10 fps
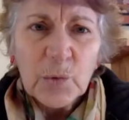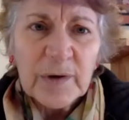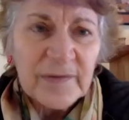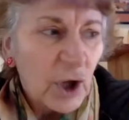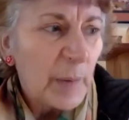
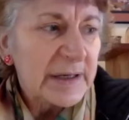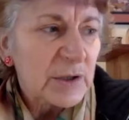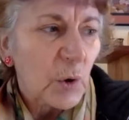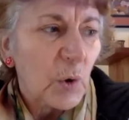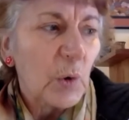We've
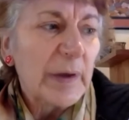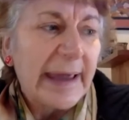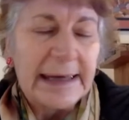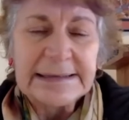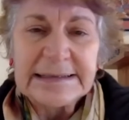lobbied all
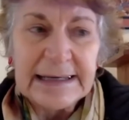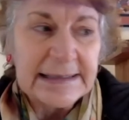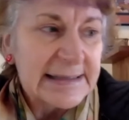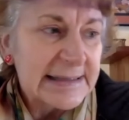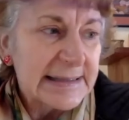
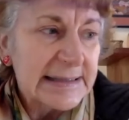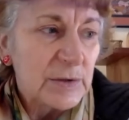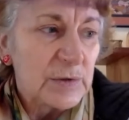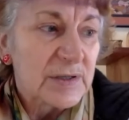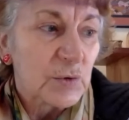candidates
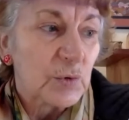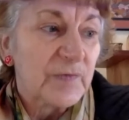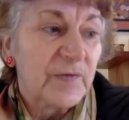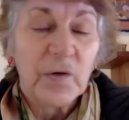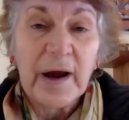who
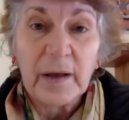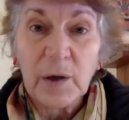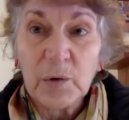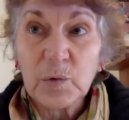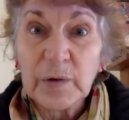stood for our
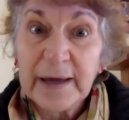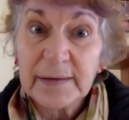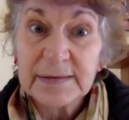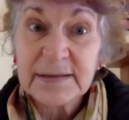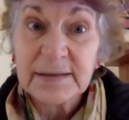local
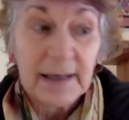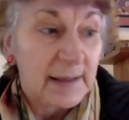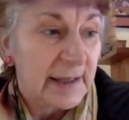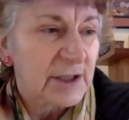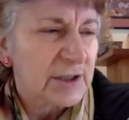council
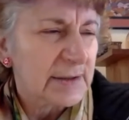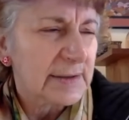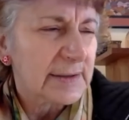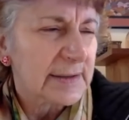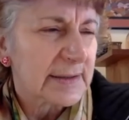
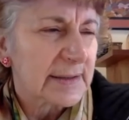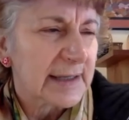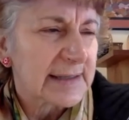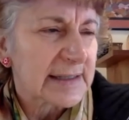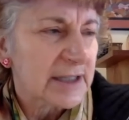elections
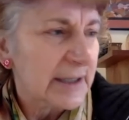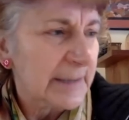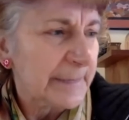last year